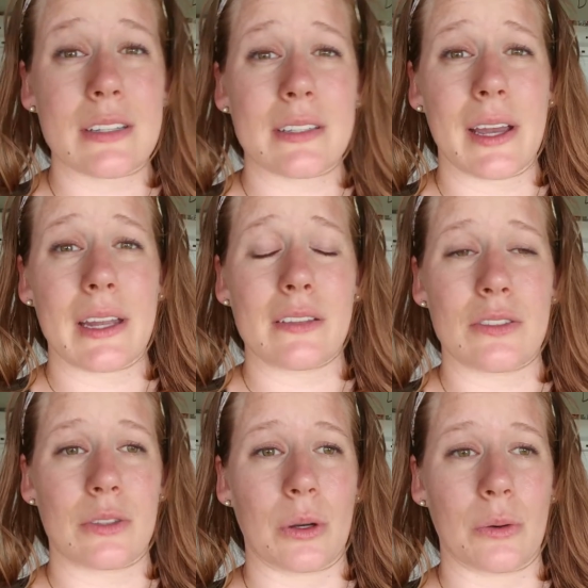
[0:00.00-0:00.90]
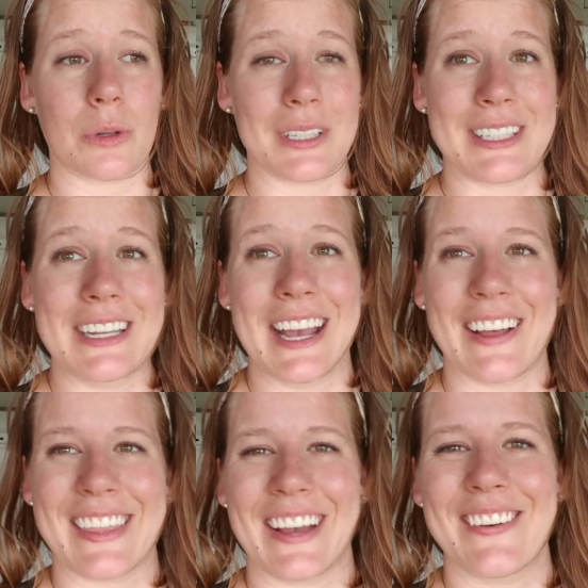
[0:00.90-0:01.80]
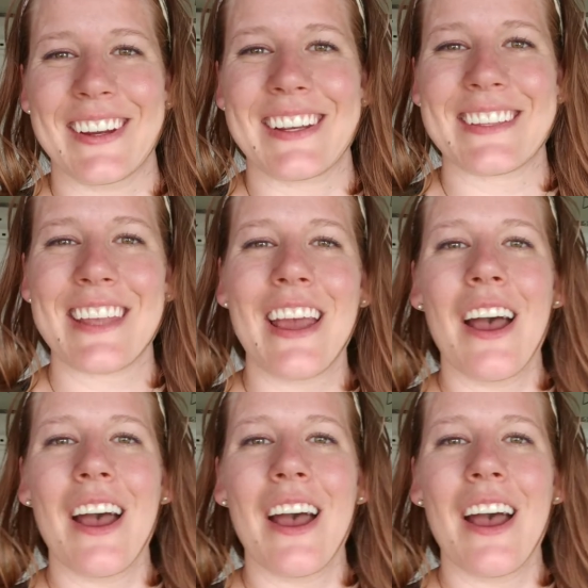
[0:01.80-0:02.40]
design, so we'll see how that works.